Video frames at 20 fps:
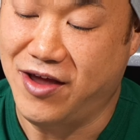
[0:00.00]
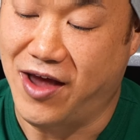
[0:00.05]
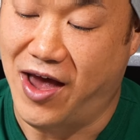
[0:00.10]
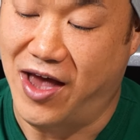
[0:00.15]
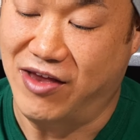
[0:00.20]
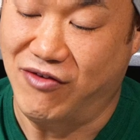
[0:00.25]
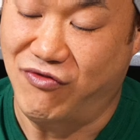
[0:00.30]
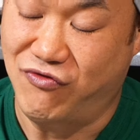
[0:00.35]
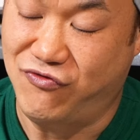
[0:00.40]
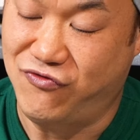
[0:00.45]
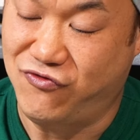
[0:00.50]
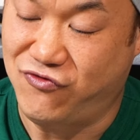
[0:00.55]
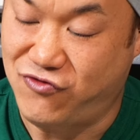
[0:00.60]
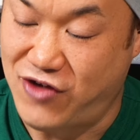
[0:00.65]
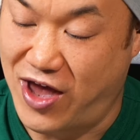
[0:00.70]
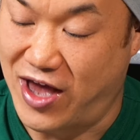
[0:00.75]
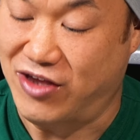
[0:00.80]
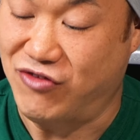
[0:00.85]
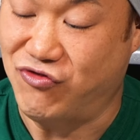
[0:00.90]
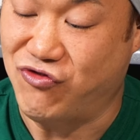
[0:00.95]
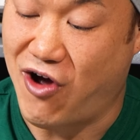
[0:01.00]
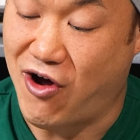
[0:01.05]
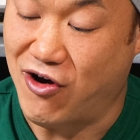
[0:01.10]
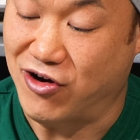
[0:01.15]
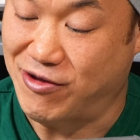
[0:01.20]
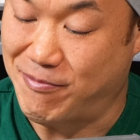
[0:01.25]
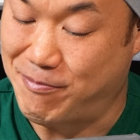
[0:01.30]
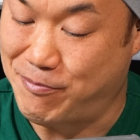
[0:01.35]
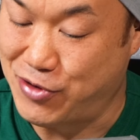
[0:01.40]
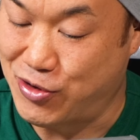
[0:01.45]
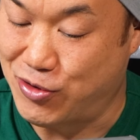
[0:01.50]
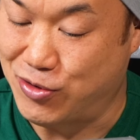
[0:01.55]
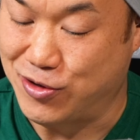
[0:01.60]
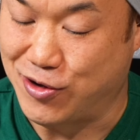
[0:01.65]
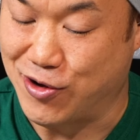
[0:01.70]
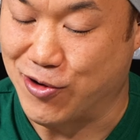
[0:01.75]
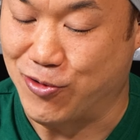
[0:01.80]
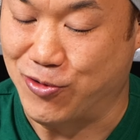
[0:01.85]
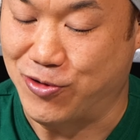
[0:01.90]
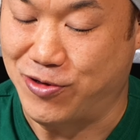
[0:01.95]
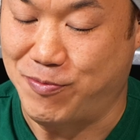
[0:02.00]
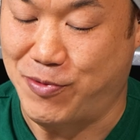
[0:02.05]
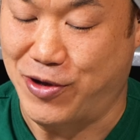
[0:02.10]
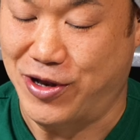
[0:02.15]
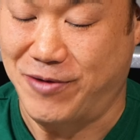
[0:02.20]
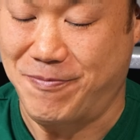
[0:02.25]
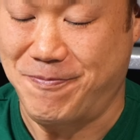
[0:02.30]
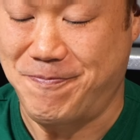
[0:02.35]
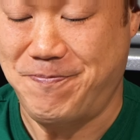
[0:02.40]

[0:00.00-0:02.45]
as, a, as far as a build goes, but